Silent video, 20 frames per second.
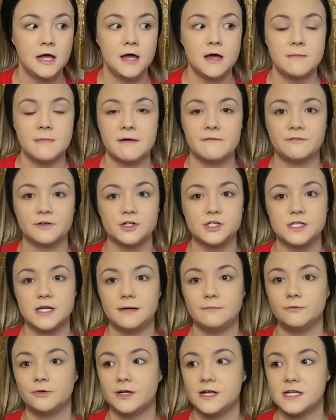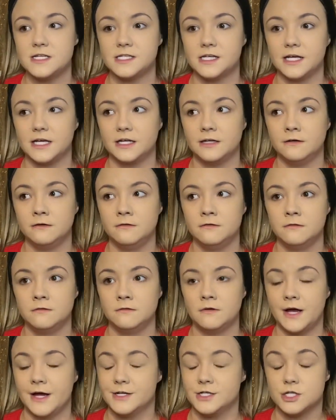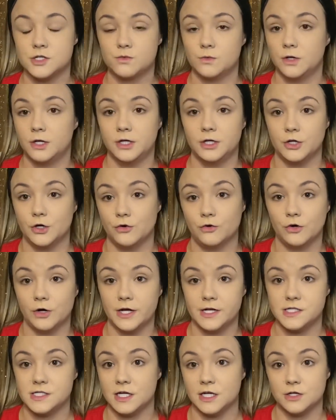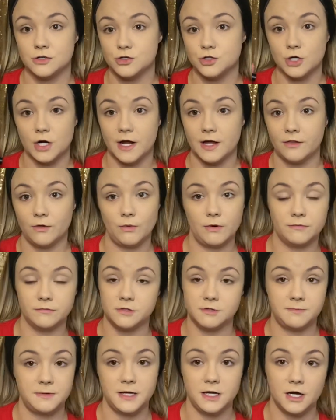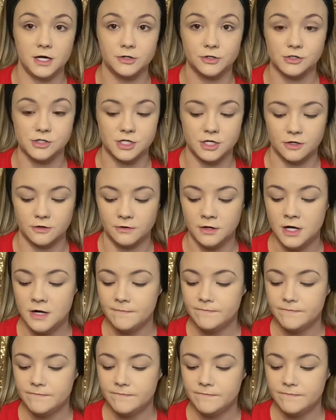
But for some reason, I just wanted to go crazy and try the one with the pink undertone.